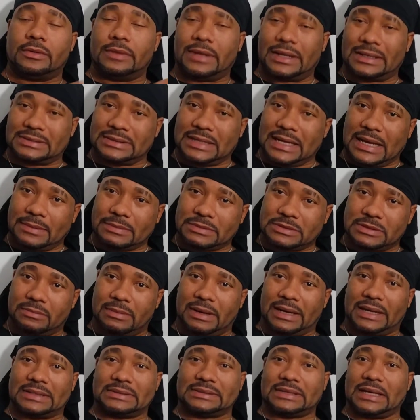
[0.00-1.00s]
Next time
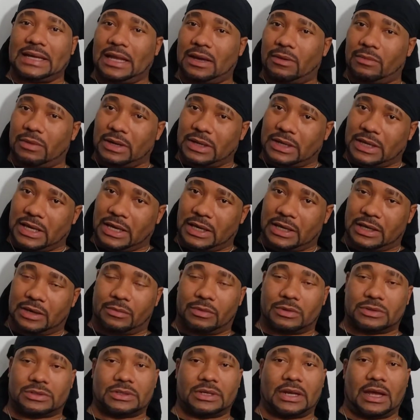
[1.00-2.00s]
somebody say they want to kick it
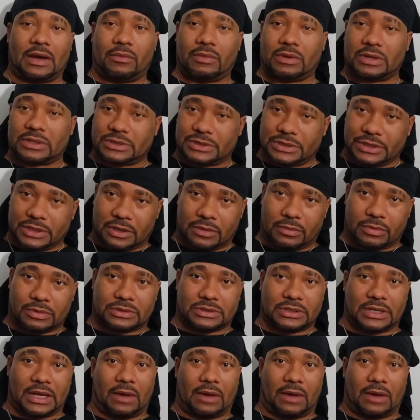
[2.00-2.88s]
with you, they want to chill with you,